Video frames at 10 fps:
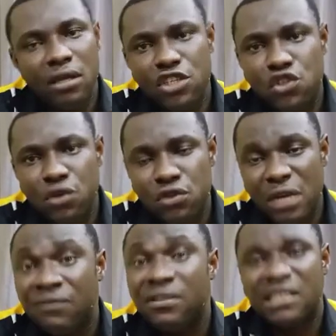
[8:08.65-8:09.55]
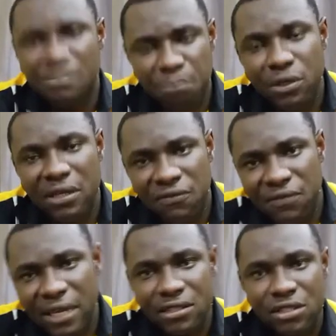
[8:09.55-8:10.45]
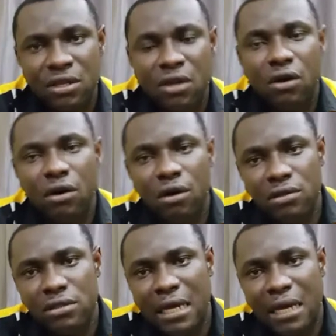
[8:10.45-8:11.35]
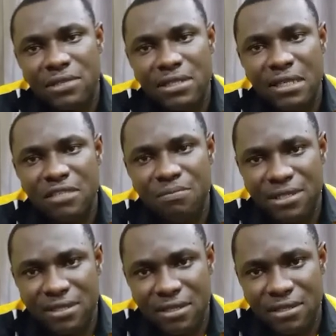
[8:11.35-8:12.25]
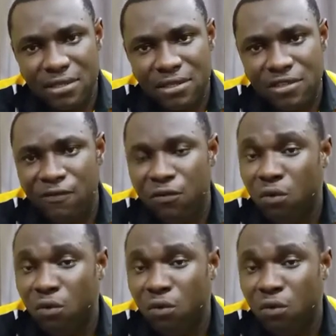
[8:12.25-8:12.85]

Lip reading: it's going to have a ripple effect on certain businesses.